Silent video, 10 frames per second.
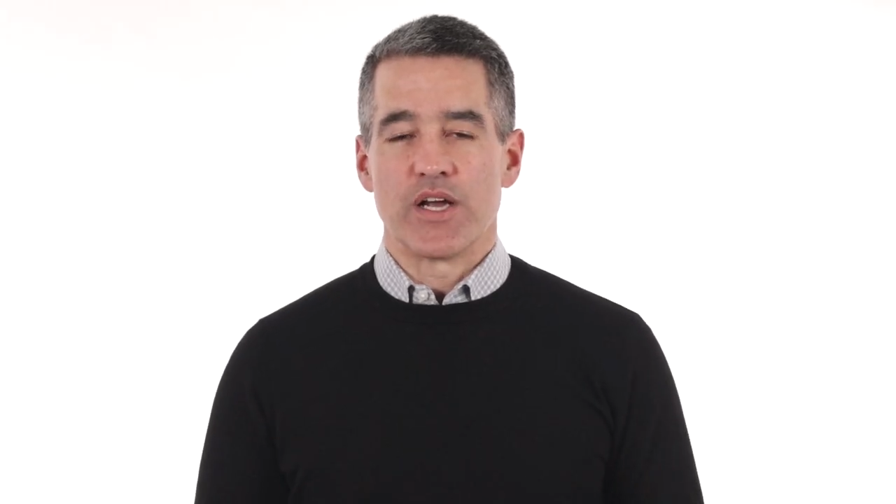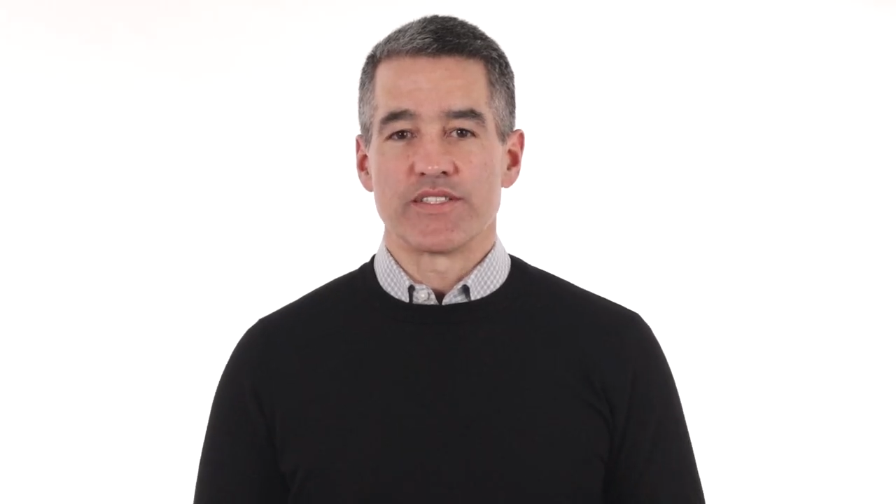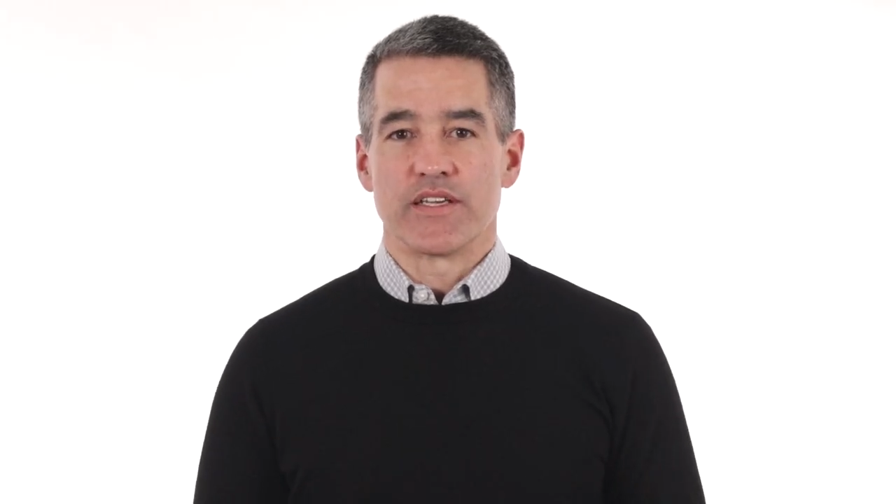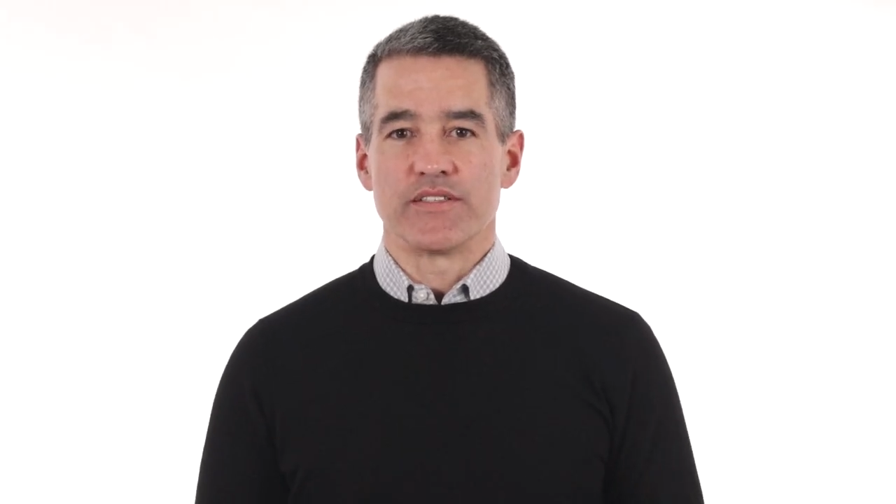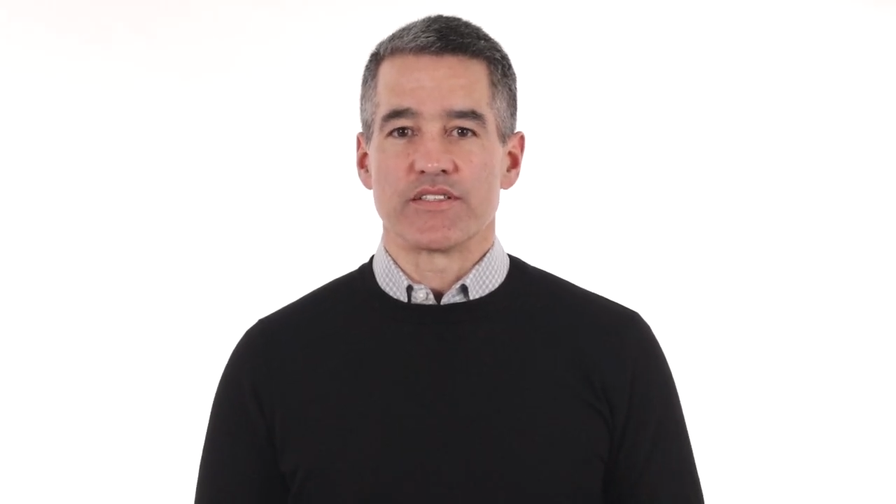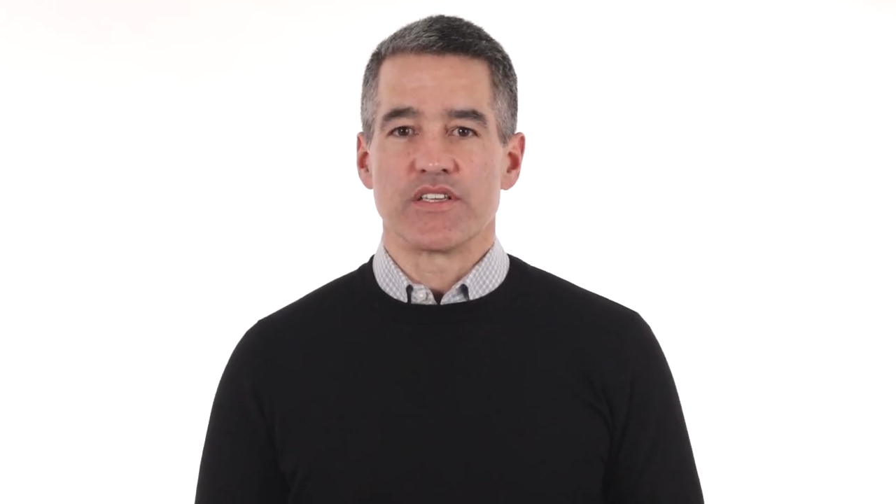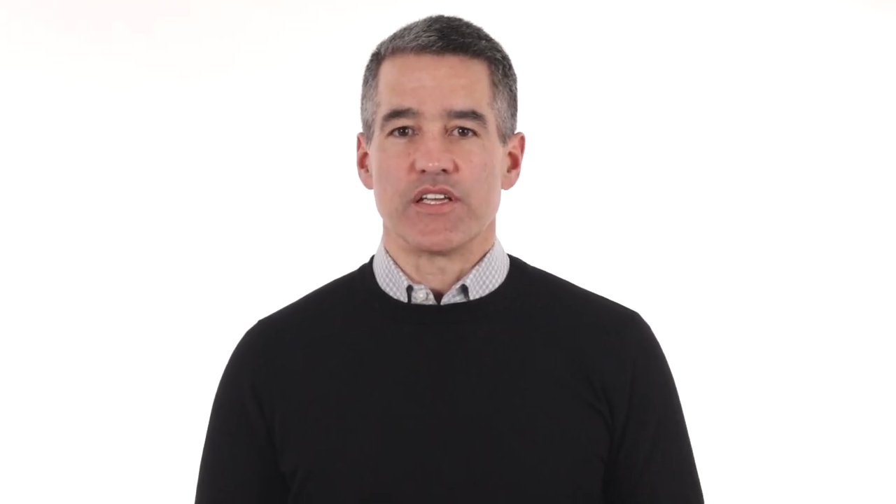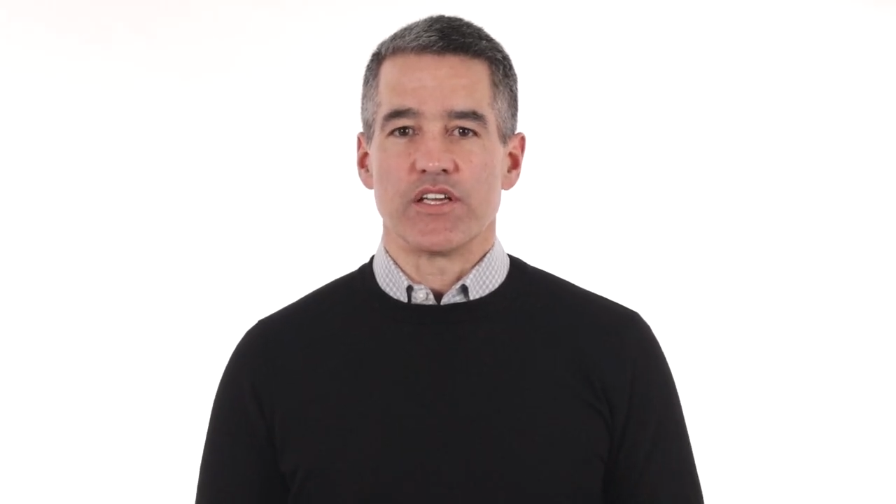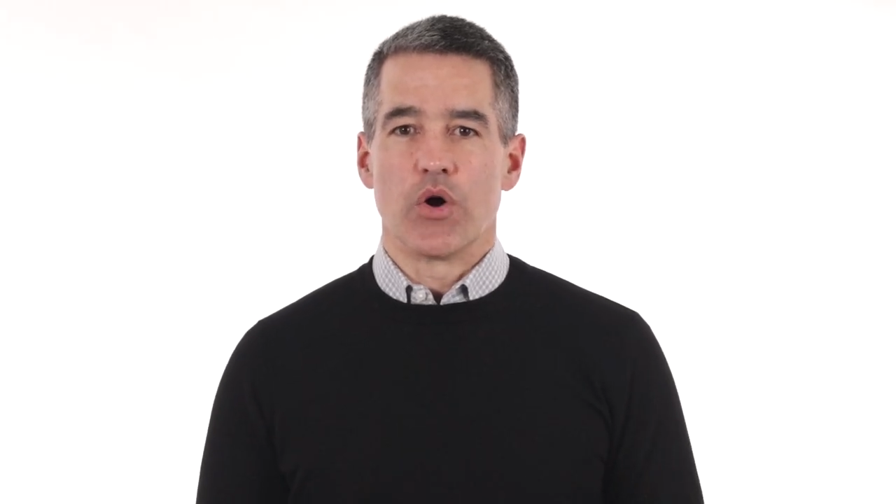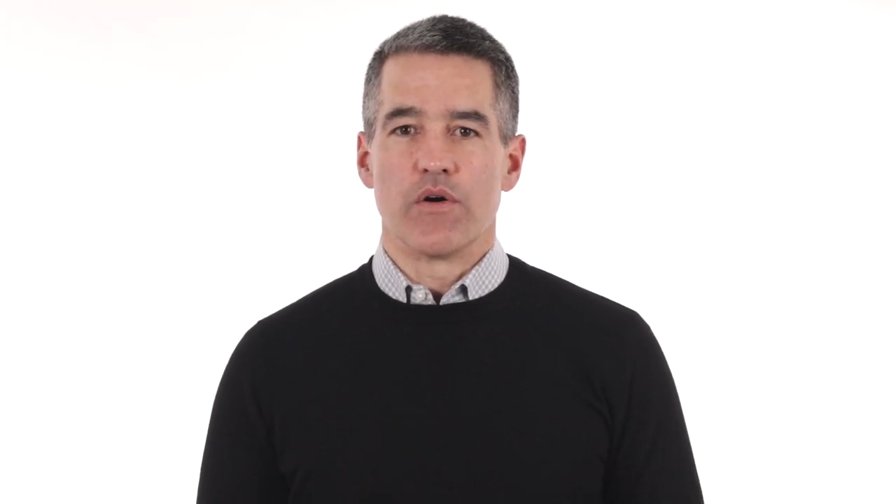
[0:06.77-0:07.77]
President and C
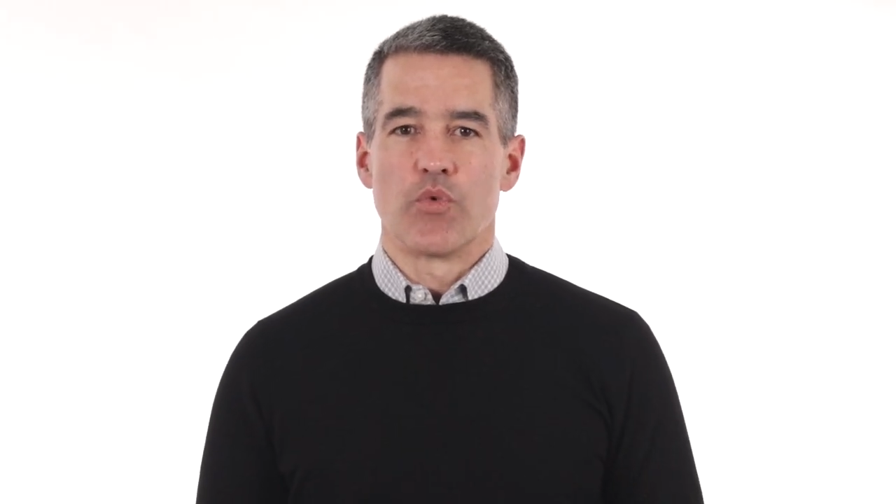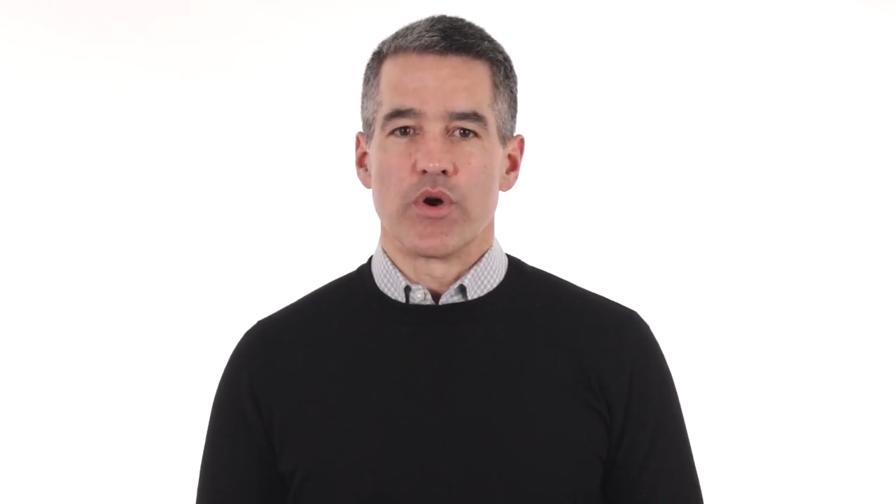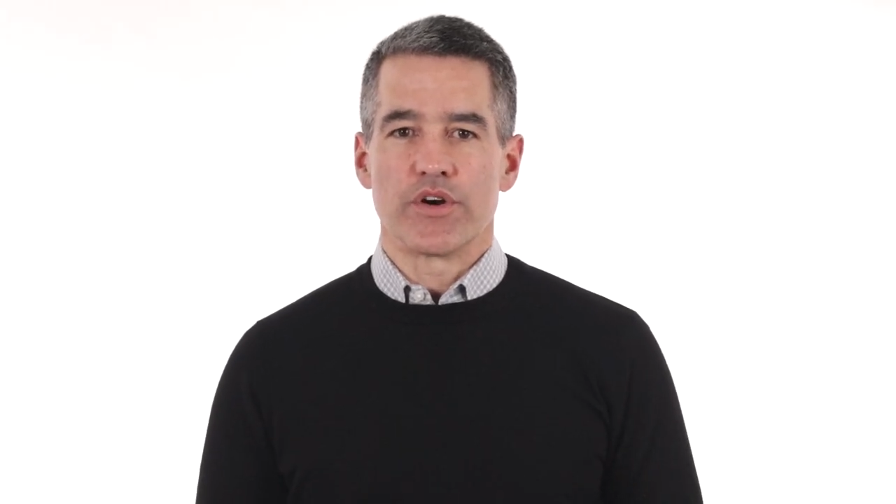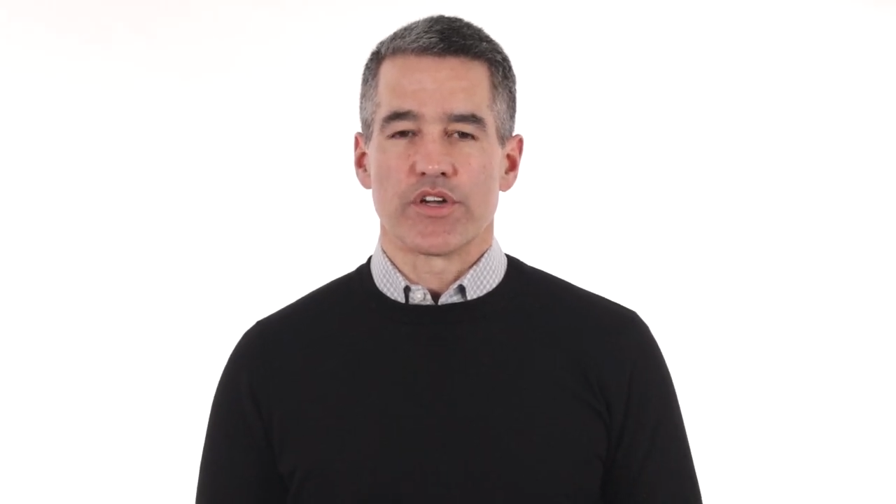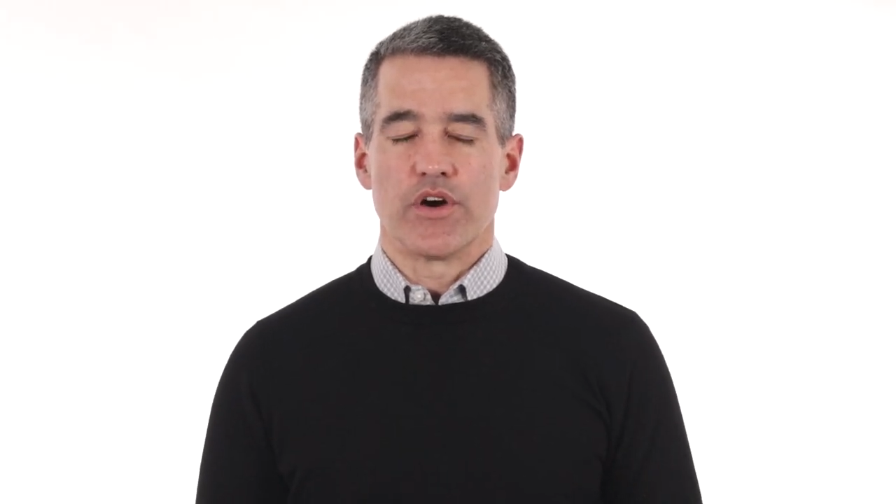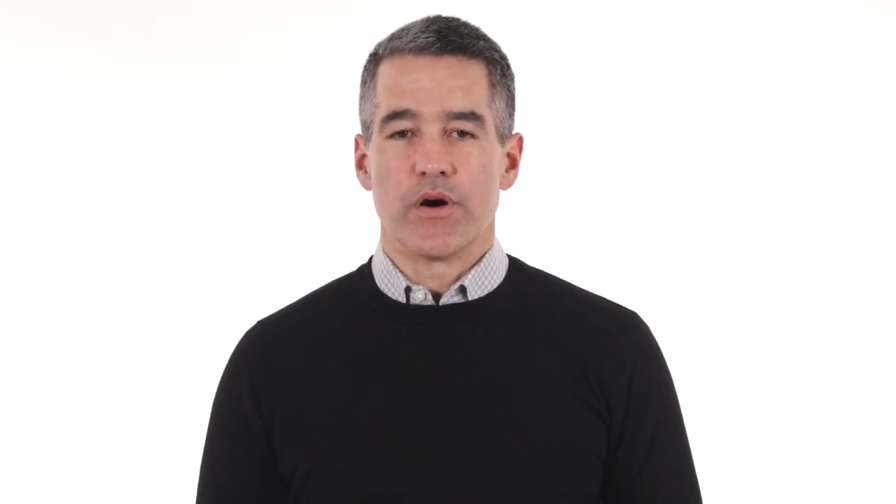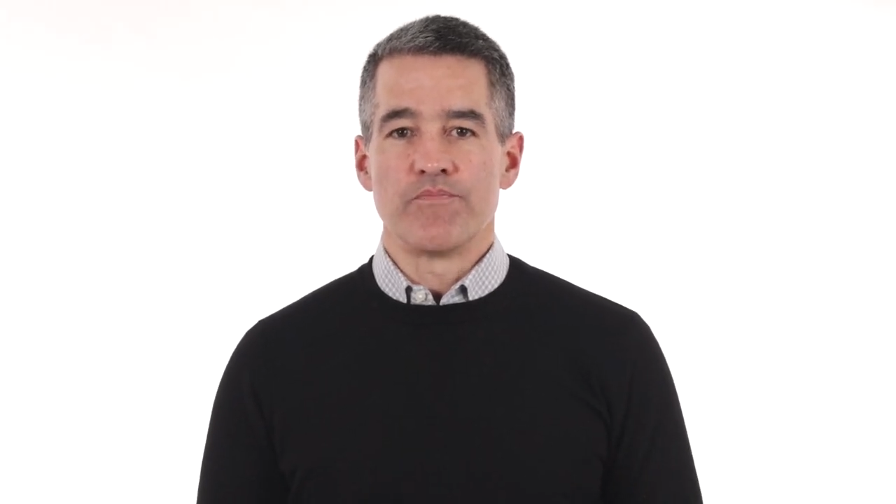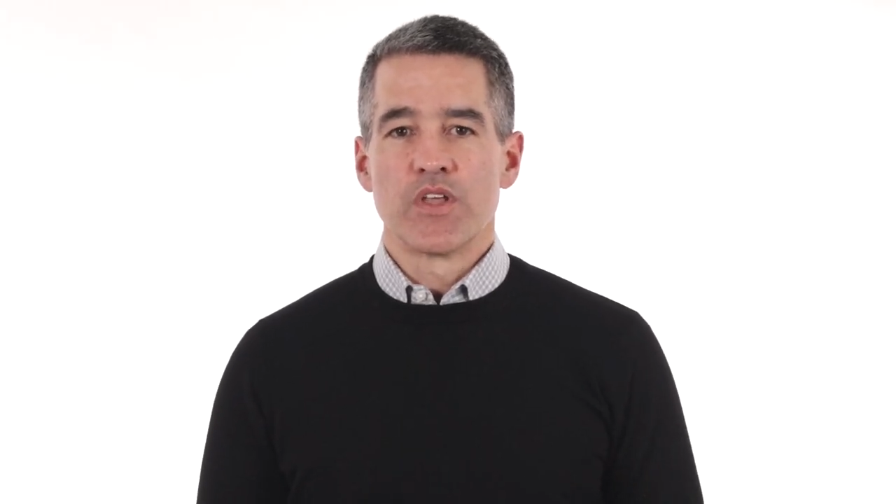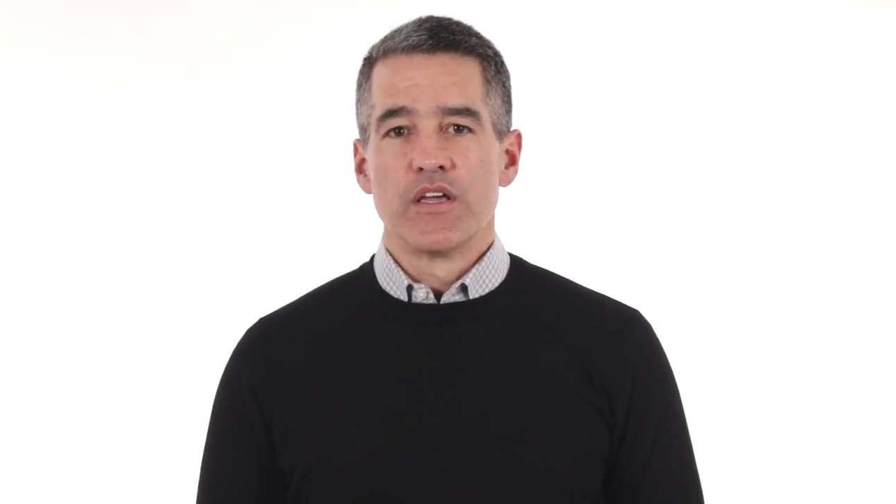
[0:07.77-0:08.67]
E O of Werner Co.